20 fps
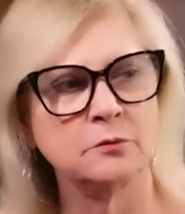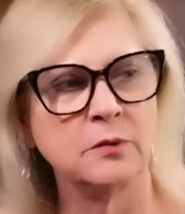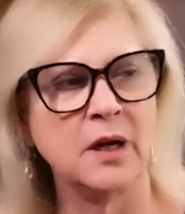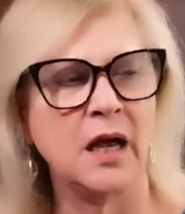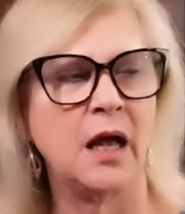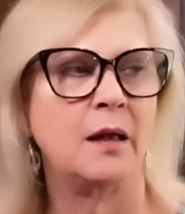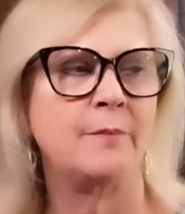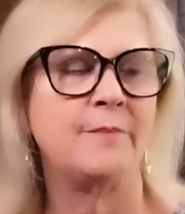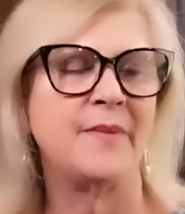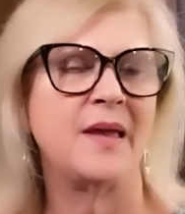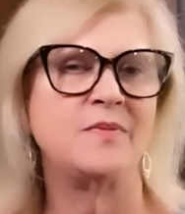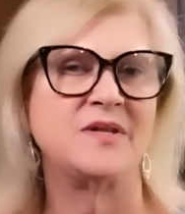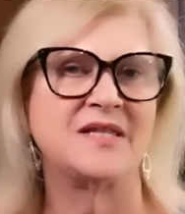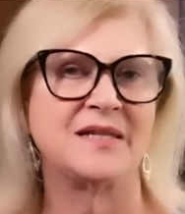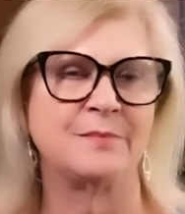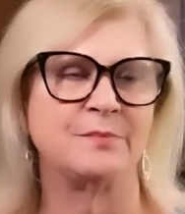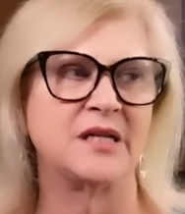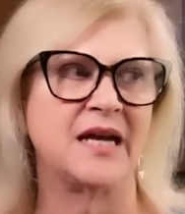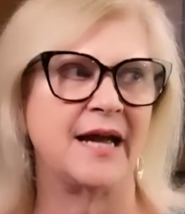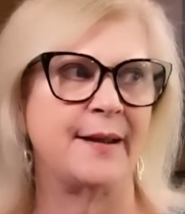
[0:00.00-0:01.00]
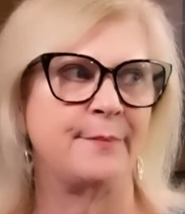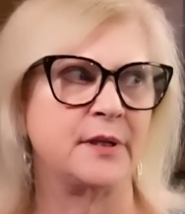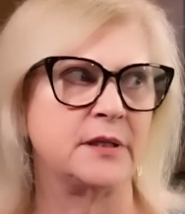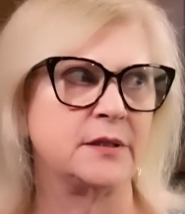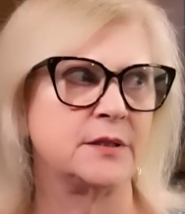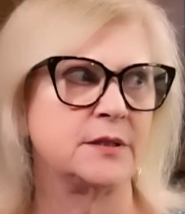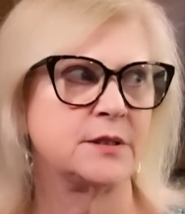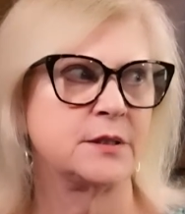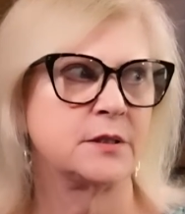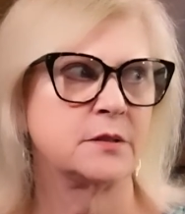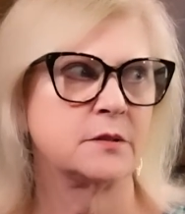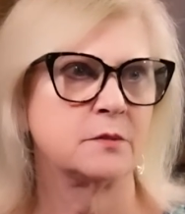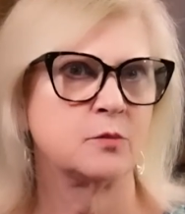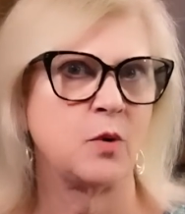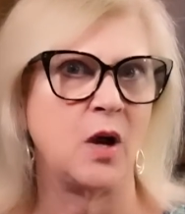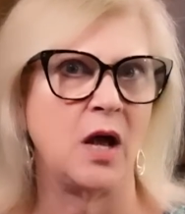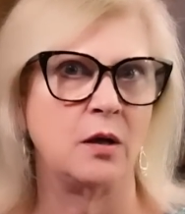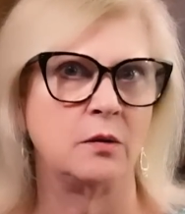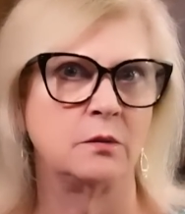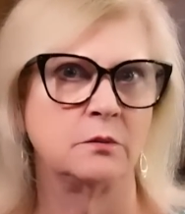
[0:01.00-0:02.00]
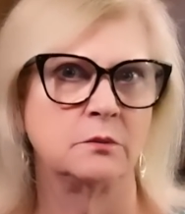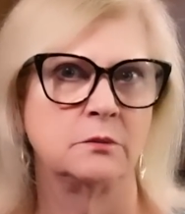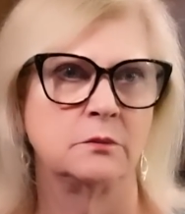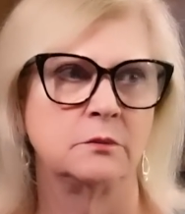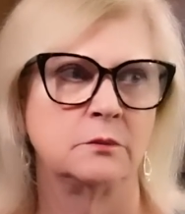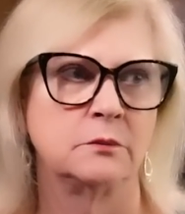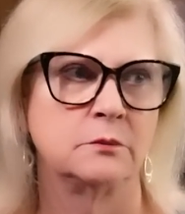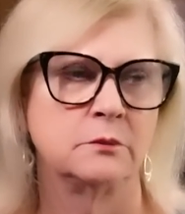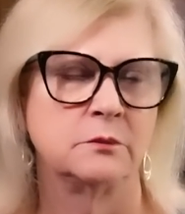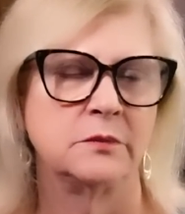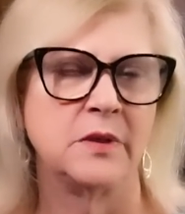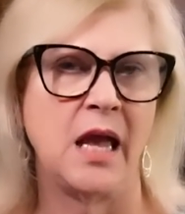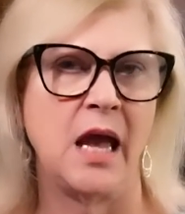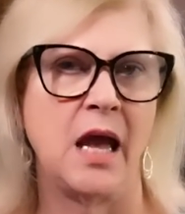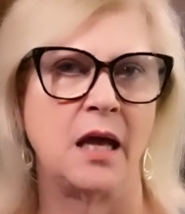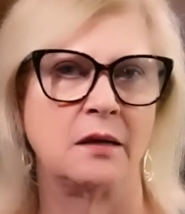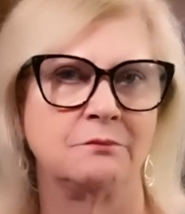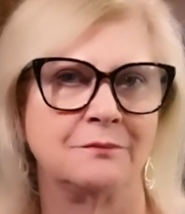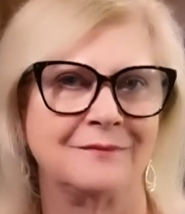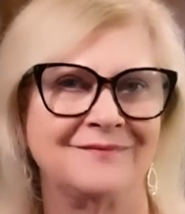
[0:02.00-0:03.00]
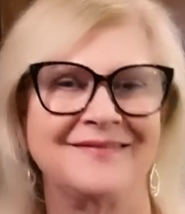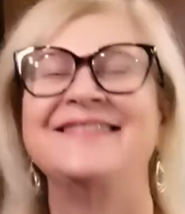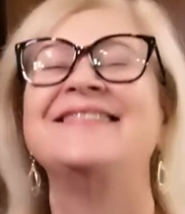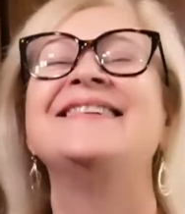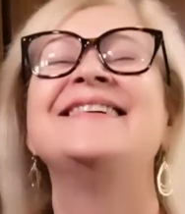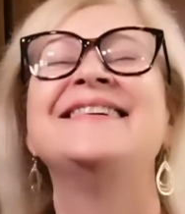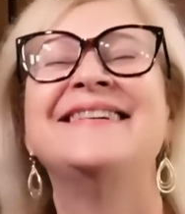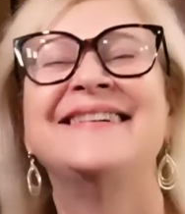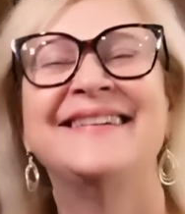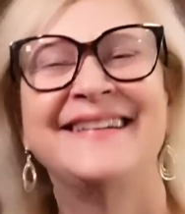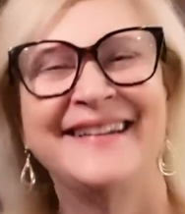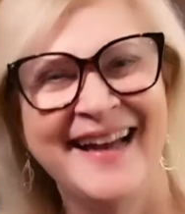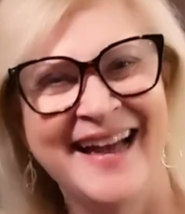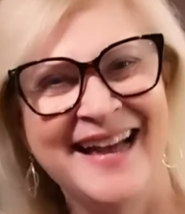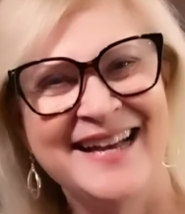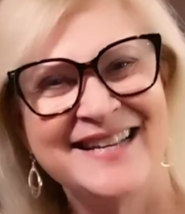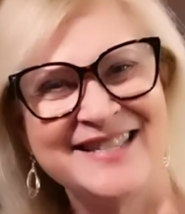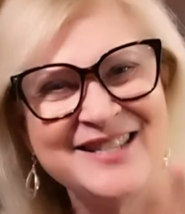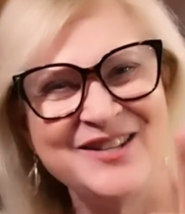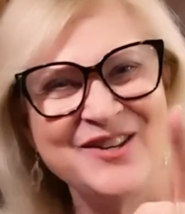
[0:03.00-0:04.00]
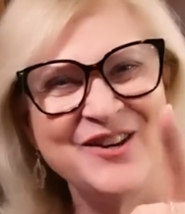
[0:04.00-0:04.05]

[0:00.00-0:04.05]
Well, maybe some diamonds. Well, yeah. yeah.